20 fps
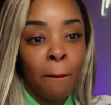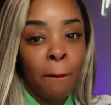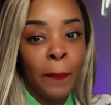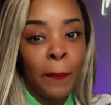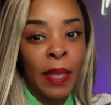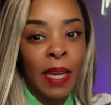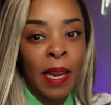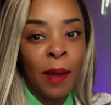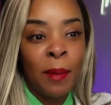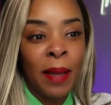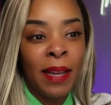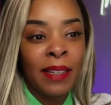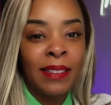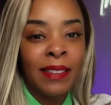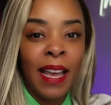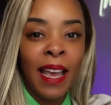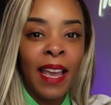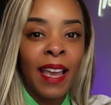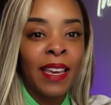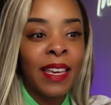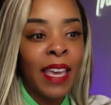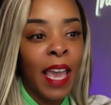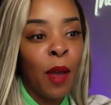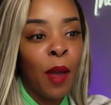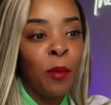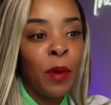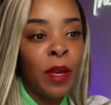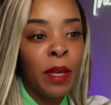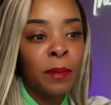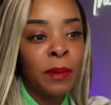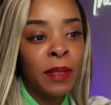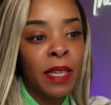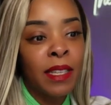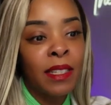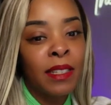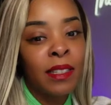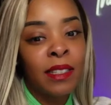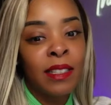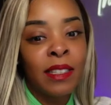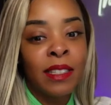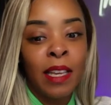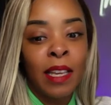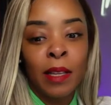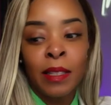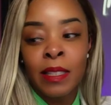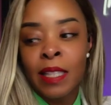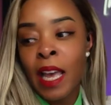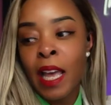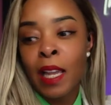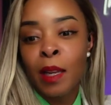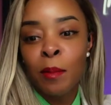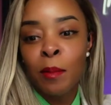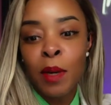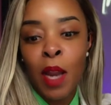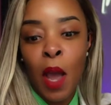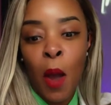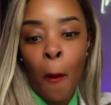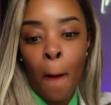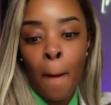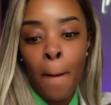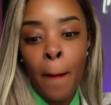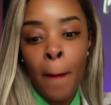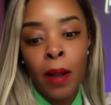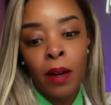then I'm like, dang, Katt Williams say, say, tell him no.